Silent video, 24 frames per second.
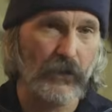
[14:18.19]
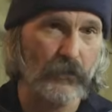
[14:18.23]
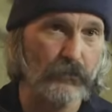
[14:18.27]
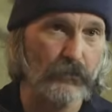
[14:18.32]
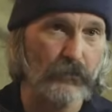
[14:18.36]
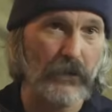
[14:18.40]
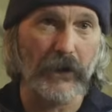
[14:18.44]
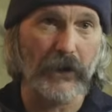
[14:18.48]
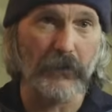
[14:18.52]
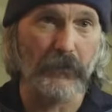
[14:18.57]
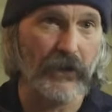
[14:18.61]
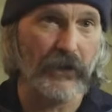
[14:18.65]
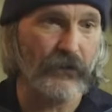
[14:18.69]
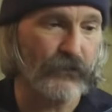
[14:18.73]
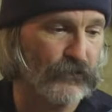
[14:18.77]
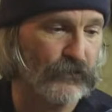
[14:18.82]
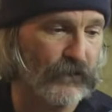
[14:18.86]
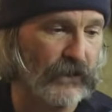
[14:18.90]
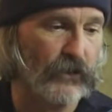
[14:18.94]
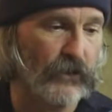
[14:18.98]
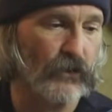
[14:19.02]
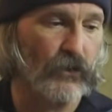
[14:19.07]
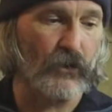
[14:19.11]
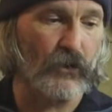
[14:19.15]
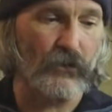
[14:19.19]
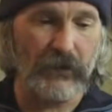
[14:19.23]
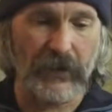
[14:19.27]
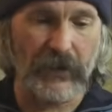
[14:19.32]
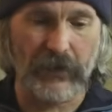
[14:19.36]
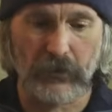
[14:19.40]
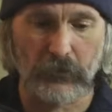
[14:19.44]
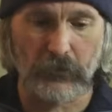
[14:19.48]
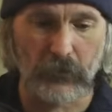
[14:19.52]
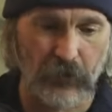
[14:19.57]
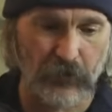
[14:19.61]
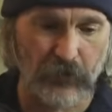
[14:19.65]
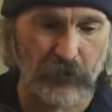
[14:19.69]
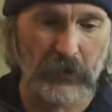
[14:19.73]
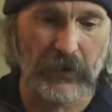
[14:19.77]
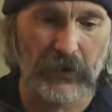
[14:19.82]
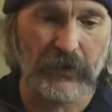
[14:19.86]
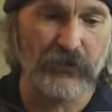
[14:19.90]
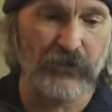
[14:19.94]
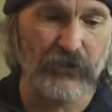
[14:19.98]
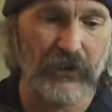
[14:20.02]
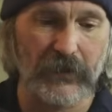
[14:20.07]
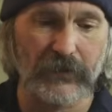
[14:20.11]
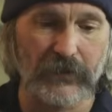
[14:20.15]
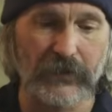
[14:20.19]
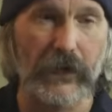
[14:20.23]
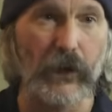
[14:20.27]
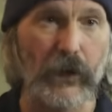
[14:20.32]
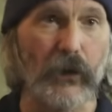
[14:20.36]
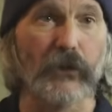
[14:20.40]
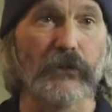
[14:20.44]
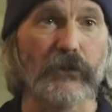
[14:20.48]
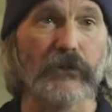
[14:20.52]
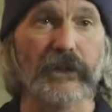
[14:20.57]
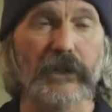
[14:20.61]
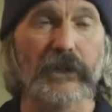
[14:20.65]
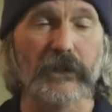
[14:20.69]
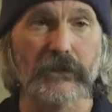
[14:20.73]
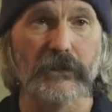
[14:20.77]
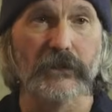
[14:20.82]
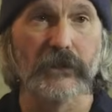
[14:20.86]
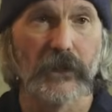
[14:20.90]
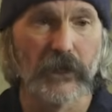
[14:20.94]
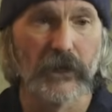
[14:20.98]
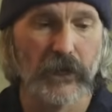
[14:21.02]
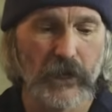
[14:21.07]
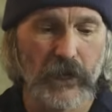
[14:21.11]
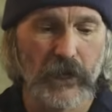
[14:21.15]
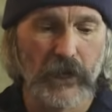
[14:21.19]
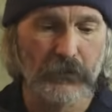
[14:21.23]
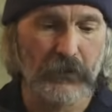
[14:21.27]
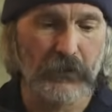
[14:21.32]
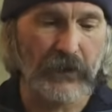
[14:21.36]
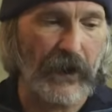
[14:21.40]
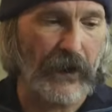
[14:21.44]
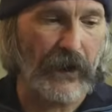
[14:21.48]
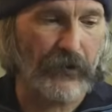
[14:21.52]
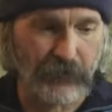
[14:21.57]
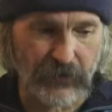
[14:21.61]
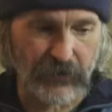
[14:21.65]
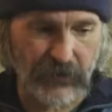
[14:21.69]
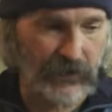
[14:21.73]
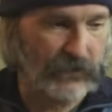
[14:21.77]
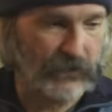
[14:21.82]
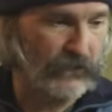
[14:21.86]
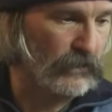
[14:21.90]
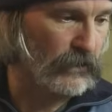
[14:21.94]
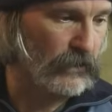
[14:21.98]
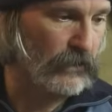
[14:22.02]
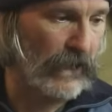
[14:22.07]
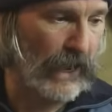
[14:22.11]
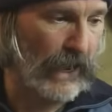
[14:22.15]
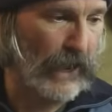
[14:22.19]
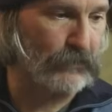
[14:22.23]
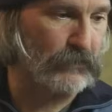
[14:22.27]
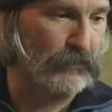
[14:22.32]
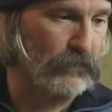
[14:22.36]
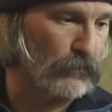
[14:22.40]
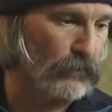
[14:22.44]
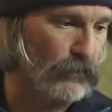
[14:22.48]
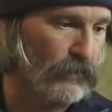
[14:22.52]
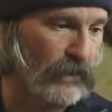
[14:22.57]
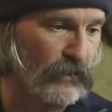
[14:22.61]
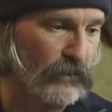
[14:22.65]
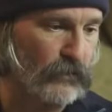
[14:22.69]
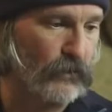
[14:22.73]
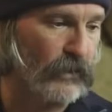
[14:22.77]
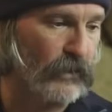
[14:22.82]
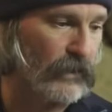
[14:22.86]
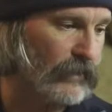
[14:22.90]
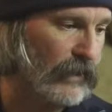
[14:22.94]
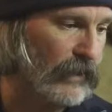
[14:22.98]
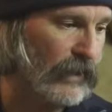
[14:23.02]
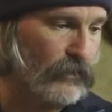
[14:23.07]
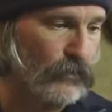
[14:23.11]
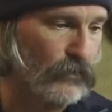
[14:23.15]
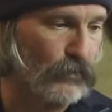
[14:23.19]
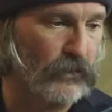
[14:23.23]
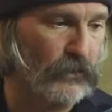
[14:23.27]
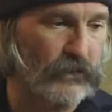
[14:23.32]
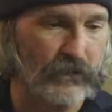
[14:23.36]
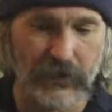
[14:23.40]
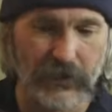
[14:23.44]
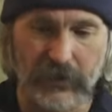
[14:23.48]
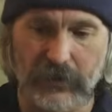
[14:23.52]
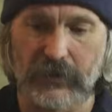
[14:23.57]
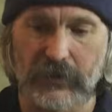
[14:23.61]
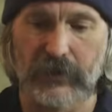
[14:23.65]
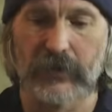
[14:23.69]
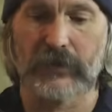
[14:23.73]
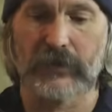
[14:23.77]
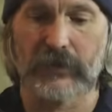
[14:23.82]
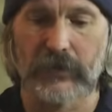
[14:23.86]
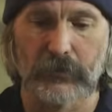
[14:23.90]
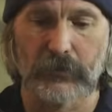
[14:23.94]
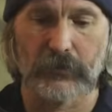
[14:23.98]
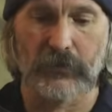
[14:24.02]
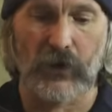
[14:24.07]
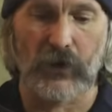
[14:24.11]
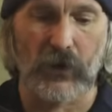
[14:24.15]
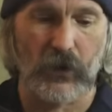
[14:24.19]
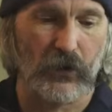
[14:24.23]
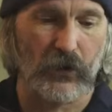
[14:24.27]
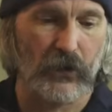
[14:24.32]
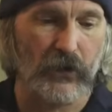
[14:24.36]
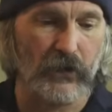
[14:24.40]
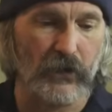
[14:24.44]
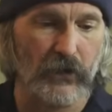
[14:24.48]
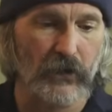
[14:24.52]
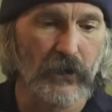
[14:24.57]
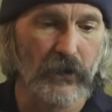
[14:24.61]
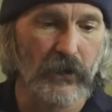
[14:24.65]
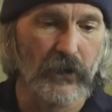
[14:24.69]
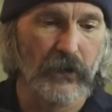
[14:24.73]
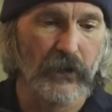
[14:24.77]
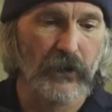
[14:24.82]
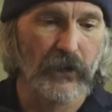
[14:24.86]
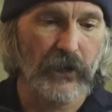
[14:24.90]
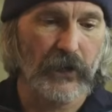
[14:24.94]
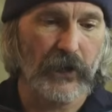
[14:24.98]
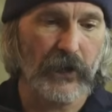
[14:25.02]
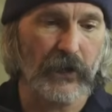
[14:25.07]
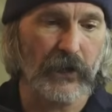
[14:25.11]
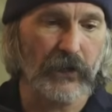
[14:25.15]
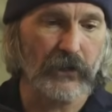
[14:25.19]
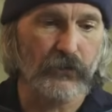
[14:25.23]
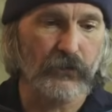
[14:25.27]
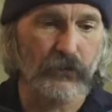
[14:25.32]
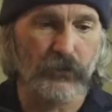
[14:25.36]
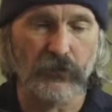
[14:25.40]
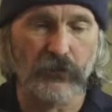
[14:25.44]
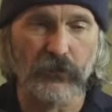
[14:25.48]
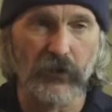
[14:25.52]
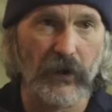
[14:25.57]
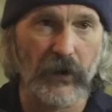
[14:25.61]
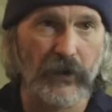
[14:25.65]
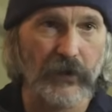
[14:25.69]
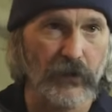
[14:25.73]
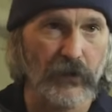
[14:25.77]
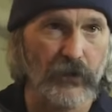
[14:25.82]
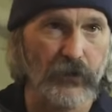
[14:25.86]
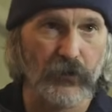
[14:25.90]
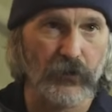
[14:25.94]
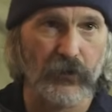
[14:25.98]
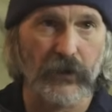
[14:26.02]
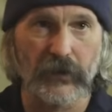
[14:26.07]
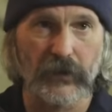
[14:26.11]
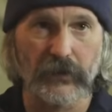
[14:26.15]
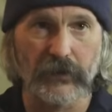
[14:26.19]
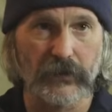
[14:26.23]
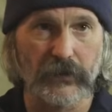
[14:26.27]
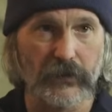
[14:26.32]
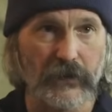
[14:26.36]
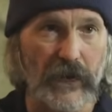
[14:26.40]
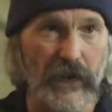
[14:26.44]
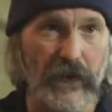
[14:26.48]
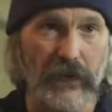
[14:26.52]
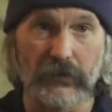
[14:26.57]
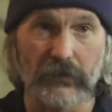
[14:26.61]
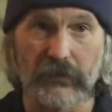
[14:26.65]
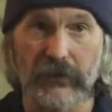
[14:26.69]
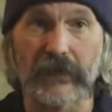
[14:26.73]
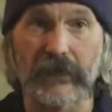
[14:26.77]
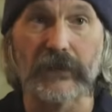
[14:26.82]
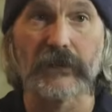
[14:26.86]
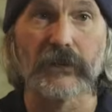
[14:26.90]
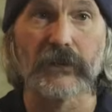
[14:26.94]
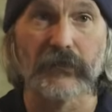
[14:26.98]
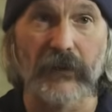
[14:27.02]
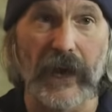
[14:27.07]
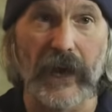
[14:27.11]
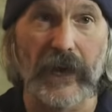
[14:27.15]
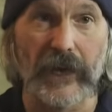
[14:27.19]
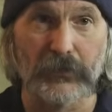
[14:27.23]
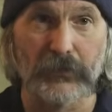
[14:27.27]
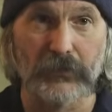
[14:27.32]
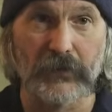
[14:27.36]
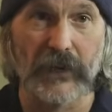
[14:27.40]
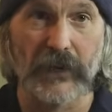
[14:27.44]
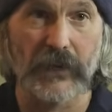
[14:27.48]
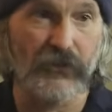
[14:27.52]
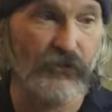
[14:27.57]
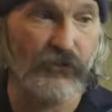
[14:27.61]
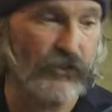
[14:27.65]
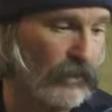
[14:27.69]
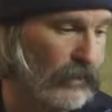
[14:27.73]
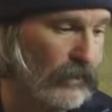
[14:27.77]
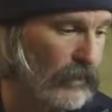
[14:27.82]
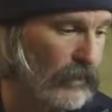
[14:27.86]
by my feet, or I'll lay them over my chest, however it is. But everything is adaptable. That's what these systems are. Is we're trying to create these kind of links of adaptation.